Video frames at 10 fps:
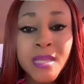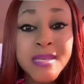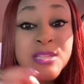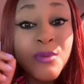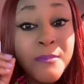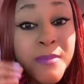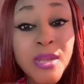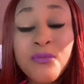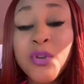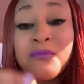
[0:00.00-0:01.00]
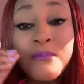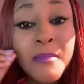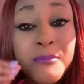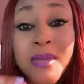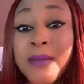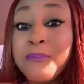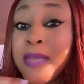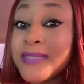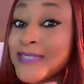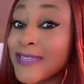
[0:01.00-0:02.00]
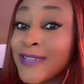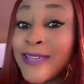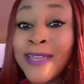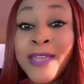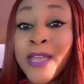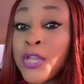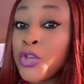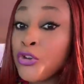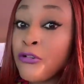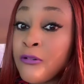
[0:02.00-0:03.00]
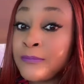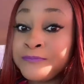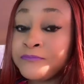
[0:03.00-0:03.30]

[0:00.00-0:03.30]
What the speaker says: That's why many of you have met, you know,